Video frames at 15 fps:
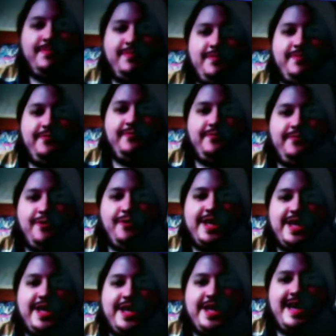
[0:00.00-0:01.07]

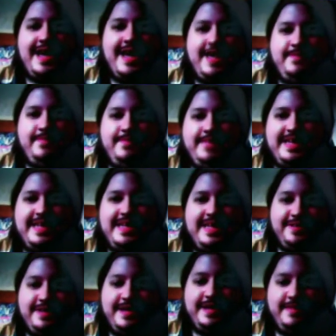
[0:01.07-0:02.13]
40k easily
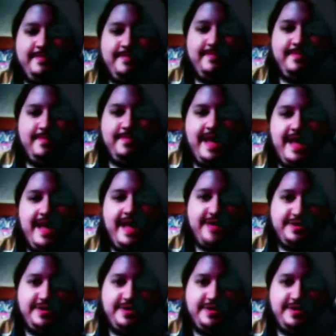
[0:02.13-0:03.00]
every turn.